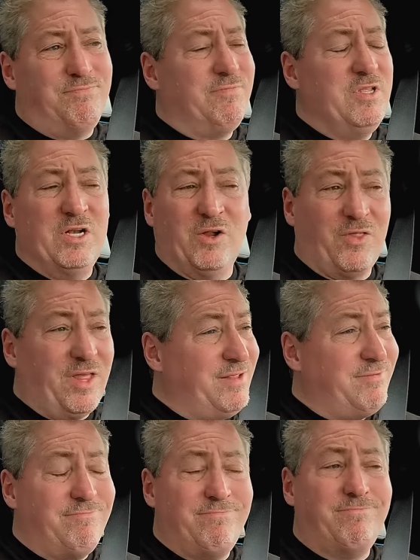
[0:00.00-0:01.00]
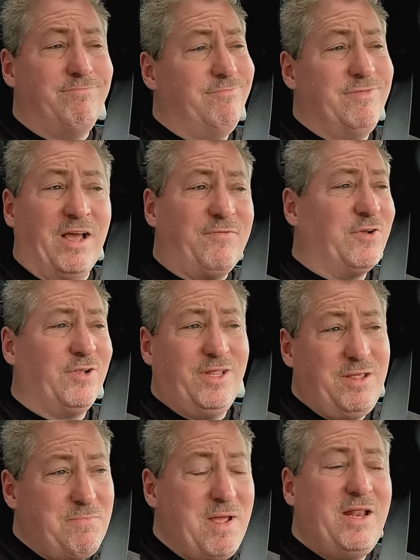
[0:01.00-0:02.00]
you know, they
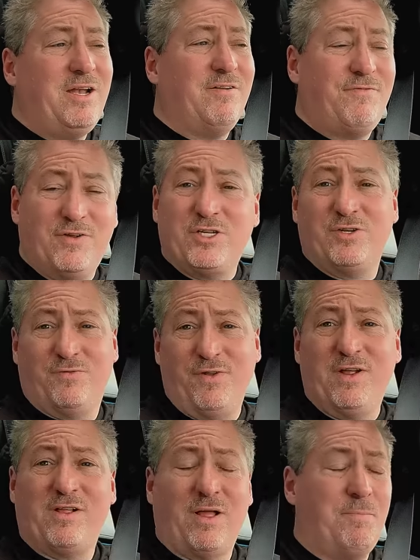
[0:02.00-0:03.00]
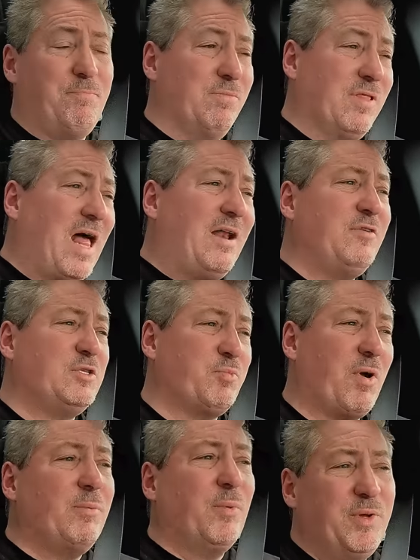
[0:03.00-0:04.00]
definitely made an efficient vehicle. A lot of it's
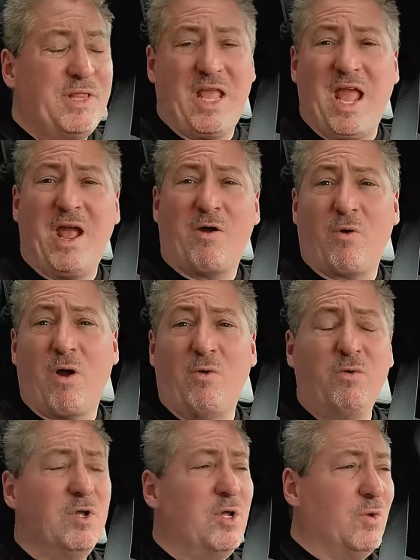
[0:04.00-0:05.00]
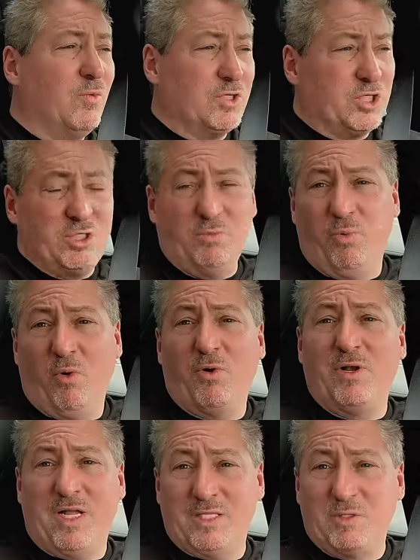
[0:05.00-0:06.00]
probably the aero, which is
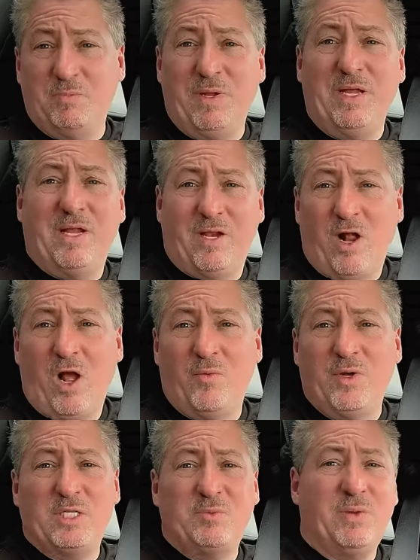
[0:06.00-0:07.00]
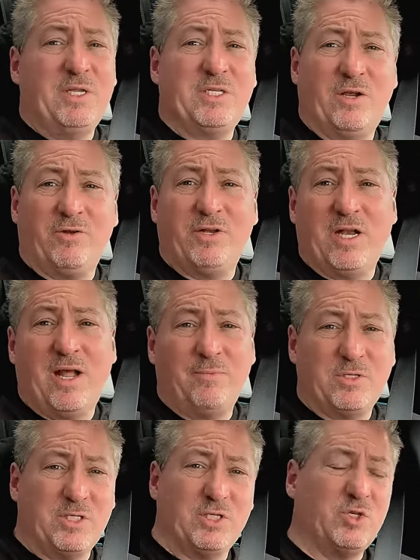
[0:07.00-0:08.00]
important at speed. At highway speeds,
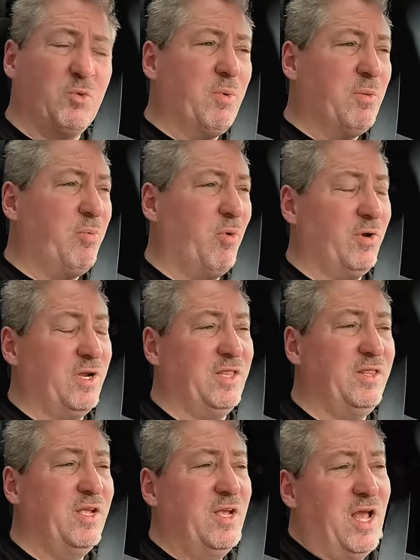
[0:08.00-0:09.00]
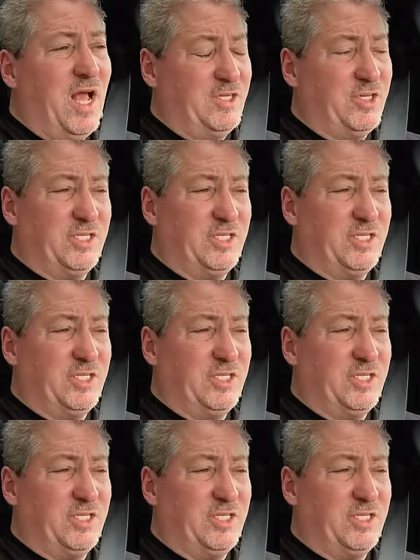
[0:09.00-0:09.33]
aerodynamics is super important. And as you can